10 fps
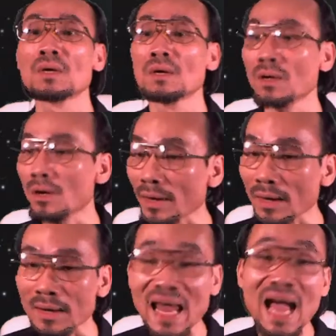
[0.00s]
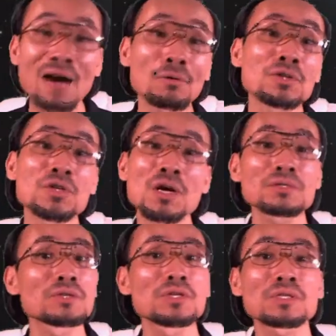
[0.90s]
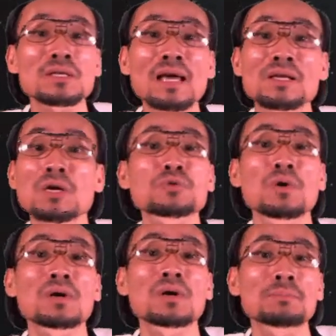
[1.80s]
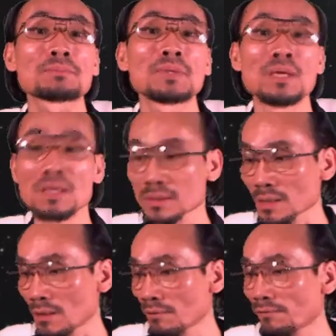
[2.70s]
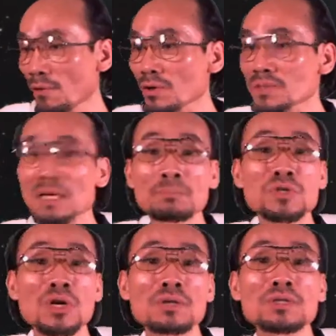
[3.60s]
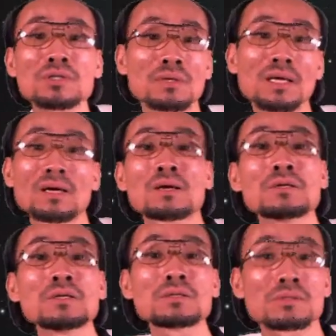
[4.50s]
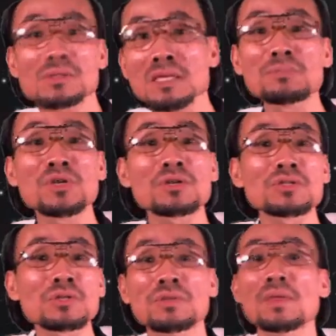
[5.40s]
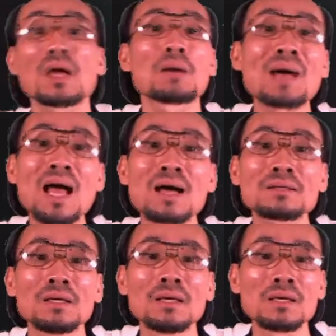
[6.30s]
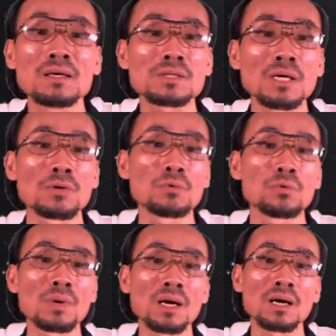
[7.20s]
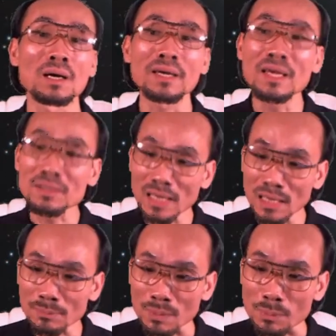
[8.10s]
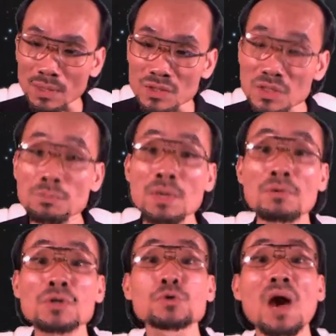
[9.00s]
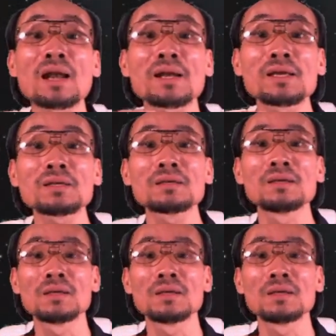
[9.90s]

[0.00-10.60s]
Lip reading: okay, now the church is just like a social club. So for some churches, they are good, some churches, they are bad. So in terms of spirituality,